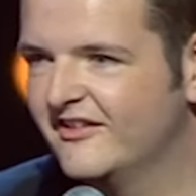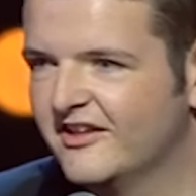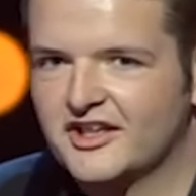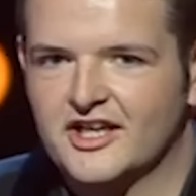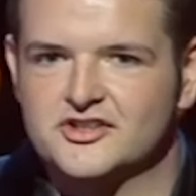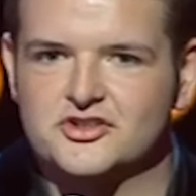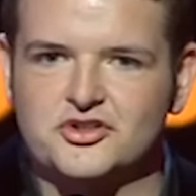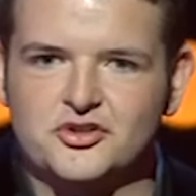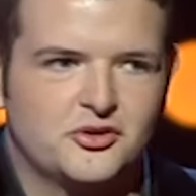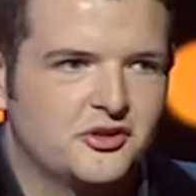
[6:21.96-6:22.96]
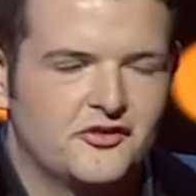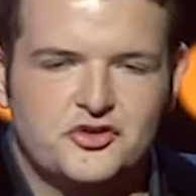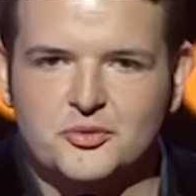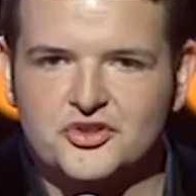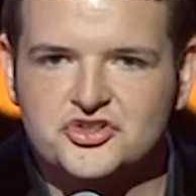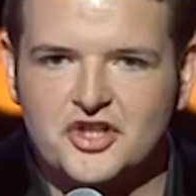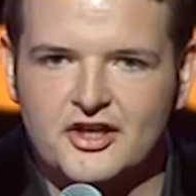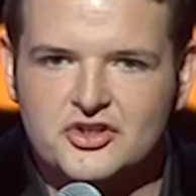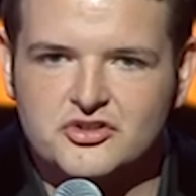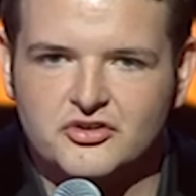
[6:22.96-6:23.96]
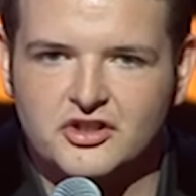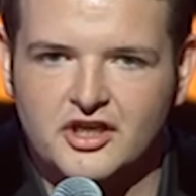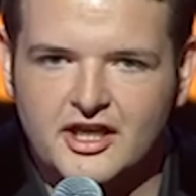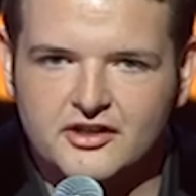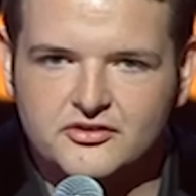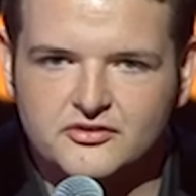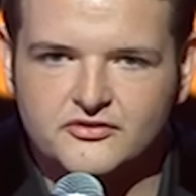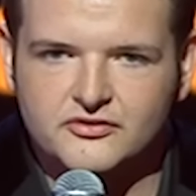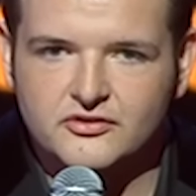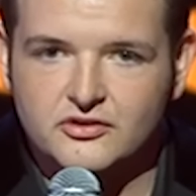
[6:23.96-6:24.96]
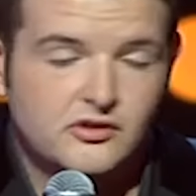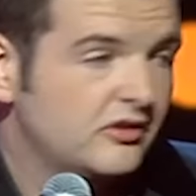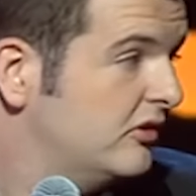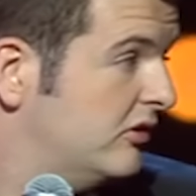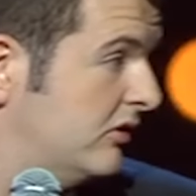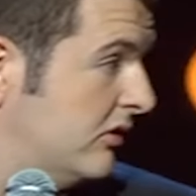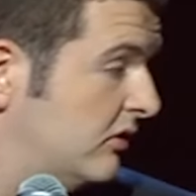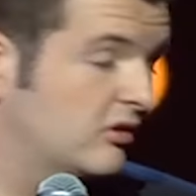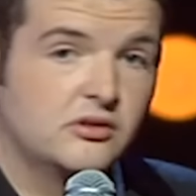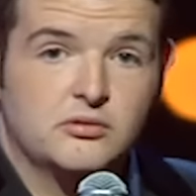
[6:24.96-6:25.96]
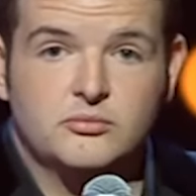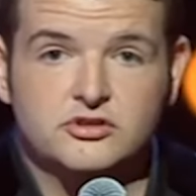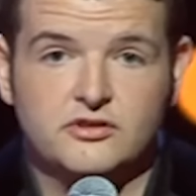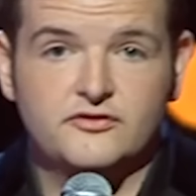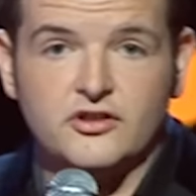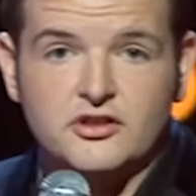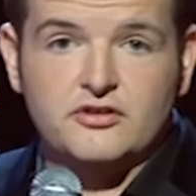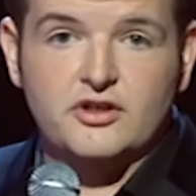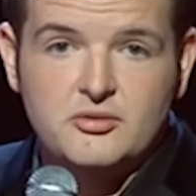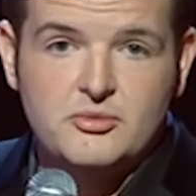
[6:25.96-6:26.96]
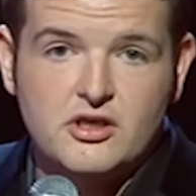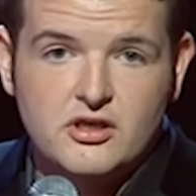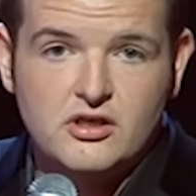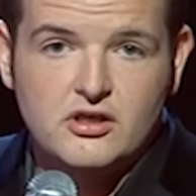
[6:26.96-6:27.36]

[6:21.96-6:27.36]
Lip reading: and asked you if you were sexually active, you're doing fucking right, mate.